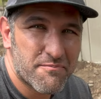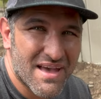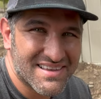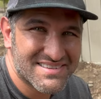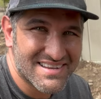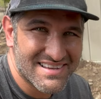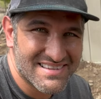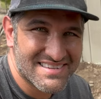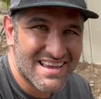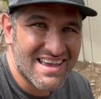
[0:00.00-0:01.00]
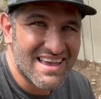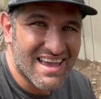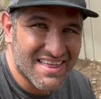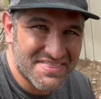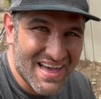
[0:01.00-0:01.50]
pest is,
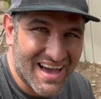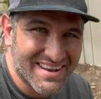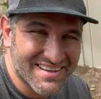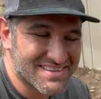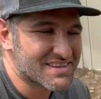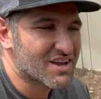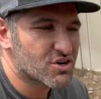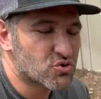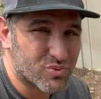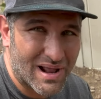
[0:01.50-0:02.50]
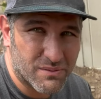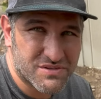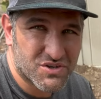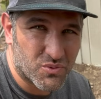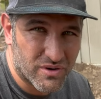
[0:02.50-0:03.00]
and that is
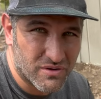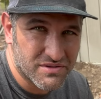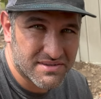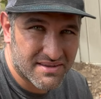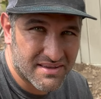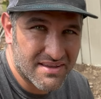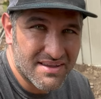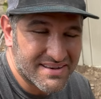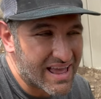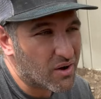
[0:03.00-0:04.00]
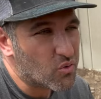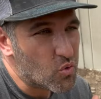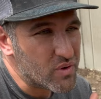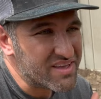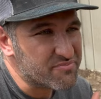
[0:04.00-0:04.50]
ground squirrels. Now,
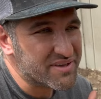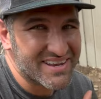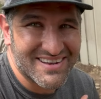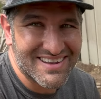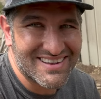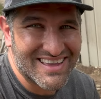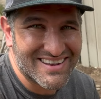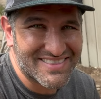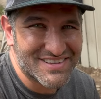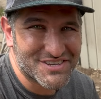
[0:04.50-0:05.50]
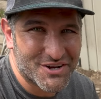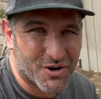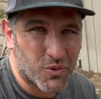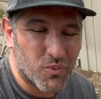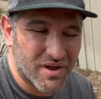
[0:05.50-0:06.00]
we have been inundated this
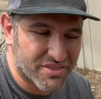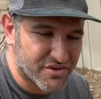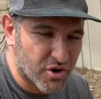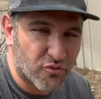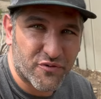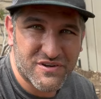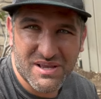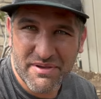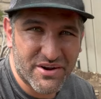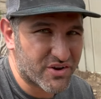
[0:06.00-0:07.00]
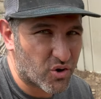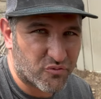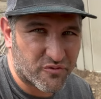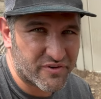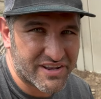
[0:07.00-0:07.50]
year with gophers. I made a
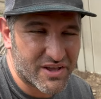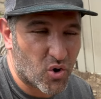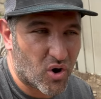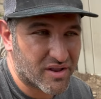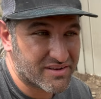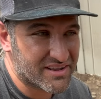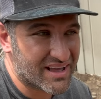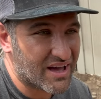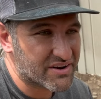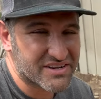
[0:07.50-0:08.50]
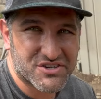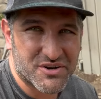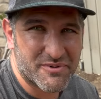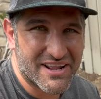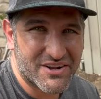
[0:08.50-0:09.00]
gopher video on how to
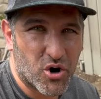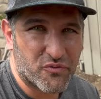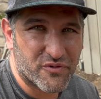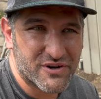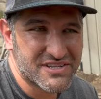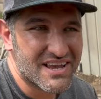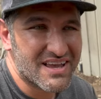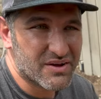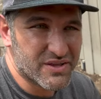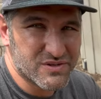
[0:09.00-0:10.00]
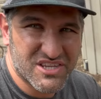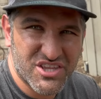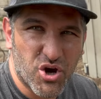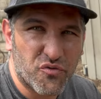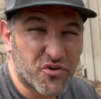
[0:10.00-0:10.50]
exterminate gophers using the
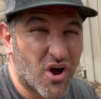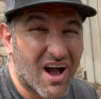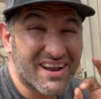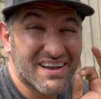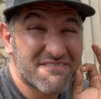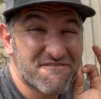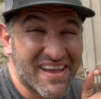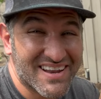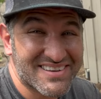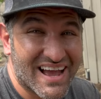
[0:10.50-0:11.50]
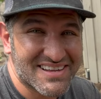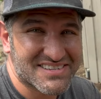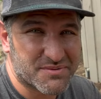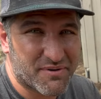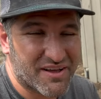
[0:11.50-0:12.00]
gopher hawk.
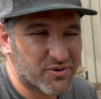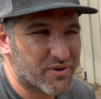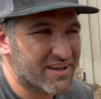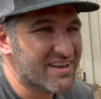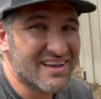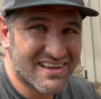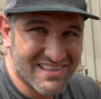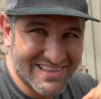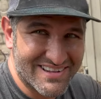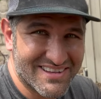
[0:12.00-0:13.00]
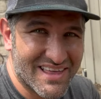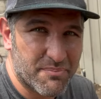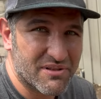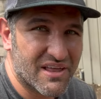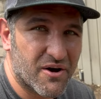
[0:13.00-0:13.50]
Fantastic, by the way. link to that
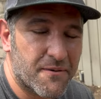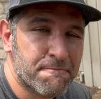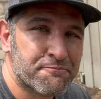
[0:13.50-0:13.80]
below.